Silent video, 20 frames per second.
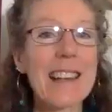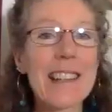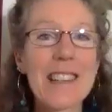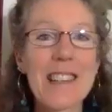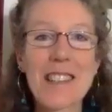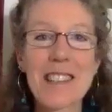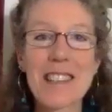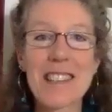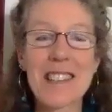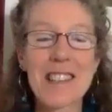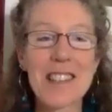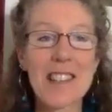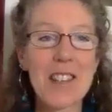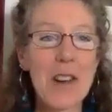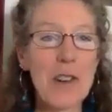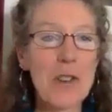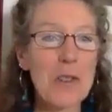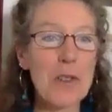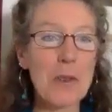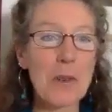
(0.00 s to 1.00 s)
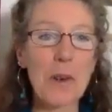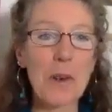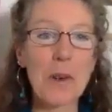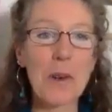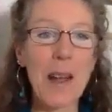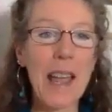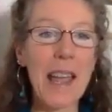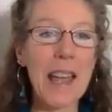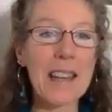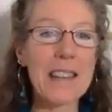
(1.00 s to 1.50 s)
is just so
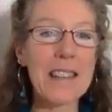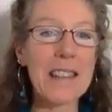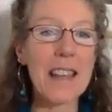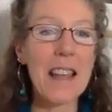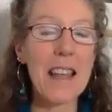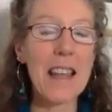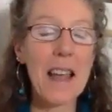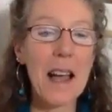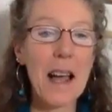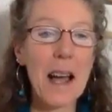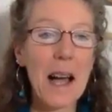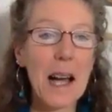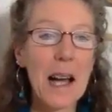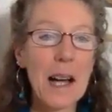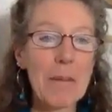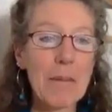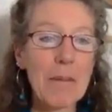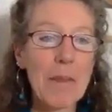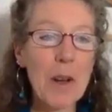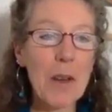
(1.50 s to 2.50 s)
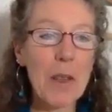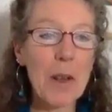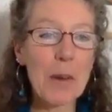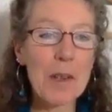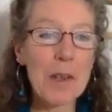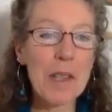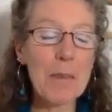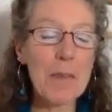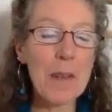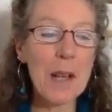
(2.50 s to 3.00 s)
true. And oh, there
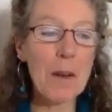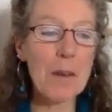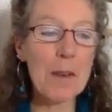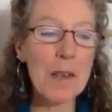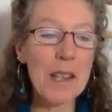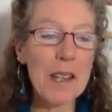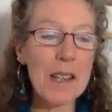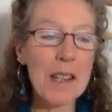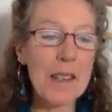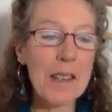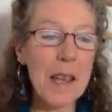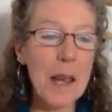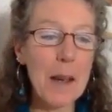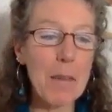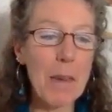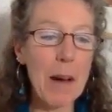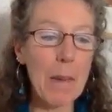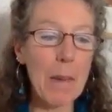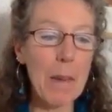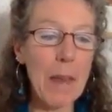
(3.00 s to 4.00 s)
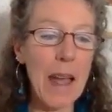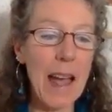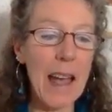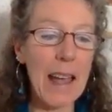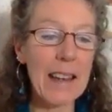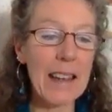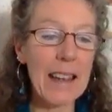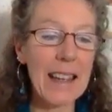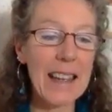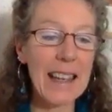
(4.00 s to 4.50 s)
was something I was going to say about
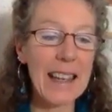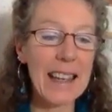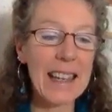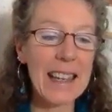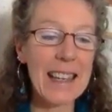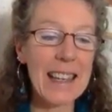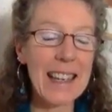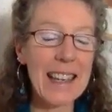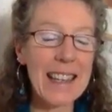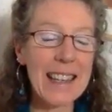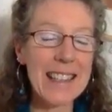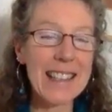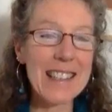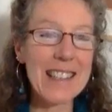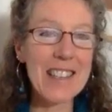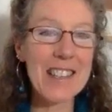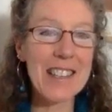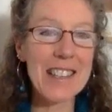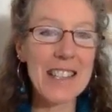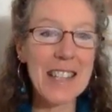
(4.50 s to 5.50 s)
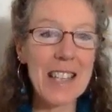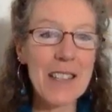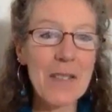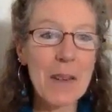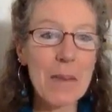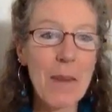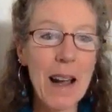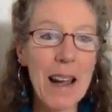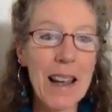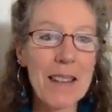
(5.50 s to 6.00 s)
that, and it's just
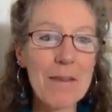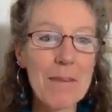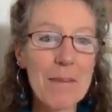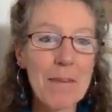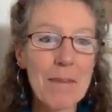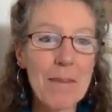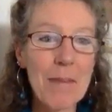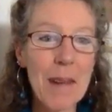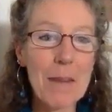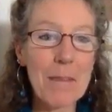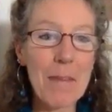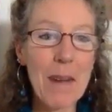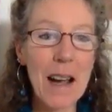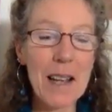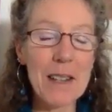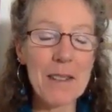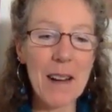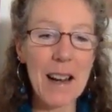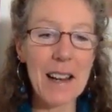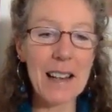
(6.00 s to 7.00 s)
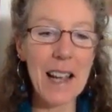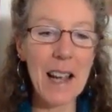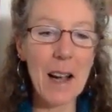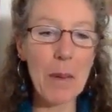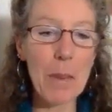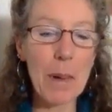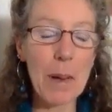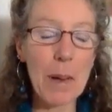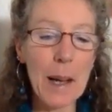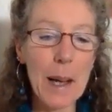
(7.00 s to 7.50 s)
leaving my mind right
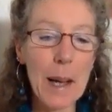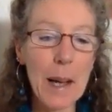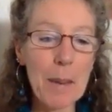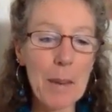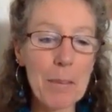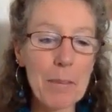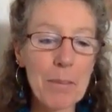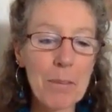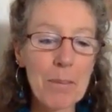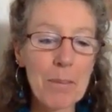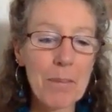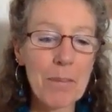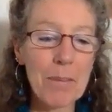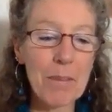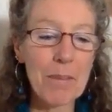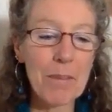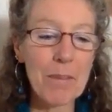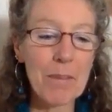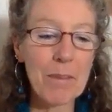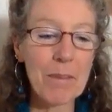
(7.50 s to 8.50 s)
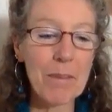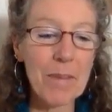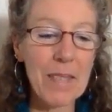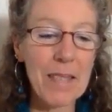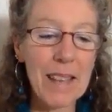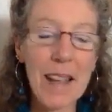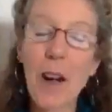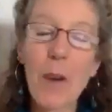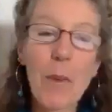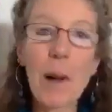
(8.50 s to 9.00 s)
now. But
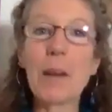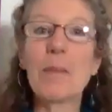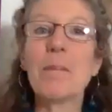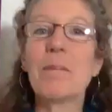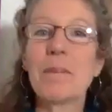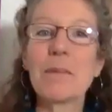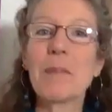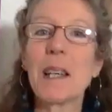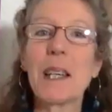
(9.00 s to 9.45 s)
oh well, we